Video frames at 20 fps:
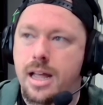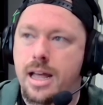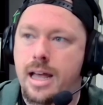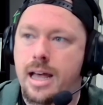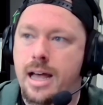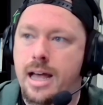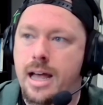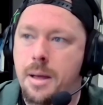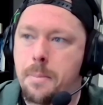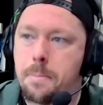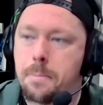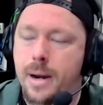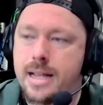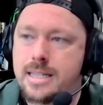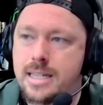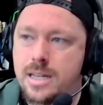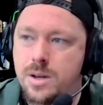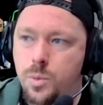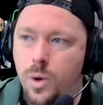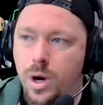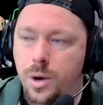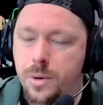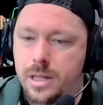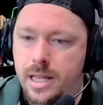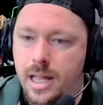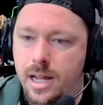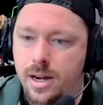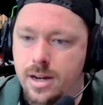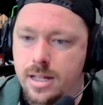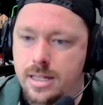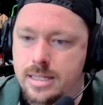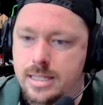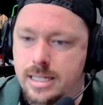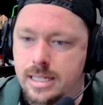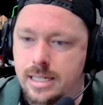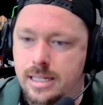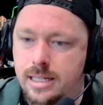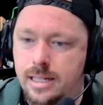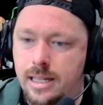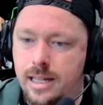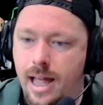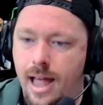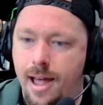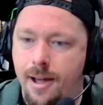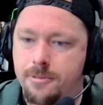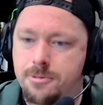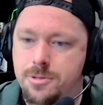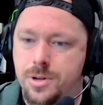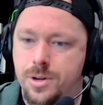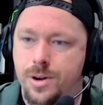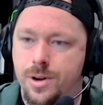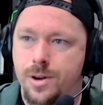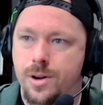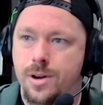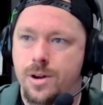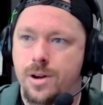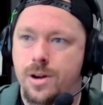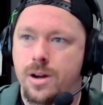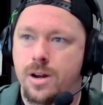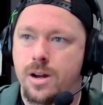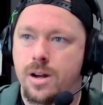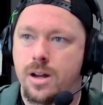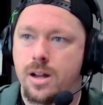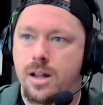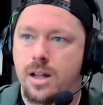but I didn't work with Leonard until after.